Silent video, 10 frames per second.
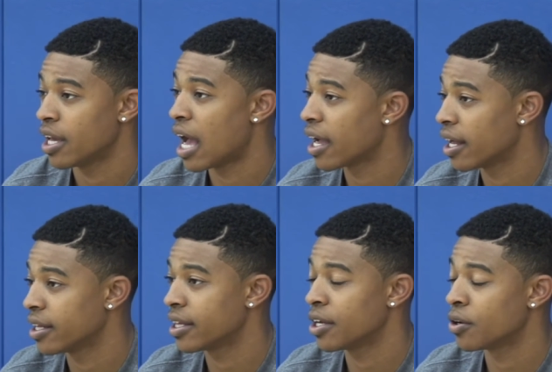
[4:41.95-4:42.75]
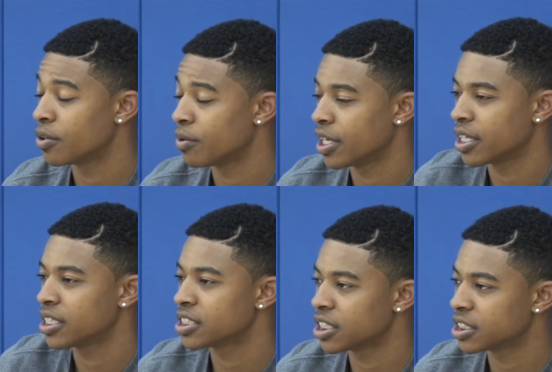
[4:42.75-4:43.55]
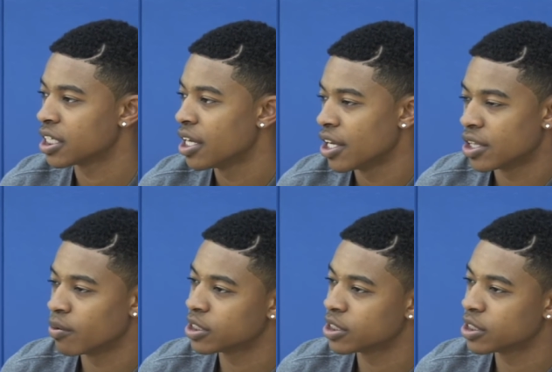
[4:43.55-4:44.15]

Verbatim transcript: I got it, they go on the wing. And it's just, we're